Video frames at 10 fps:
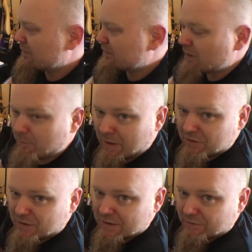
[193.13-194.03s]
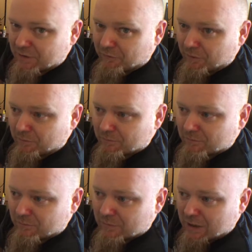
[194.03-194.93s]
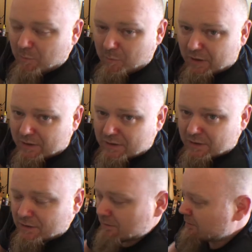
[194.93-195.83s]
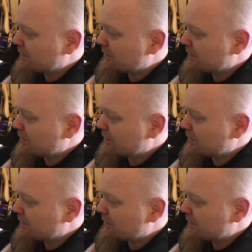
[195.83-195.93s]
Certain batteries have different capabilities.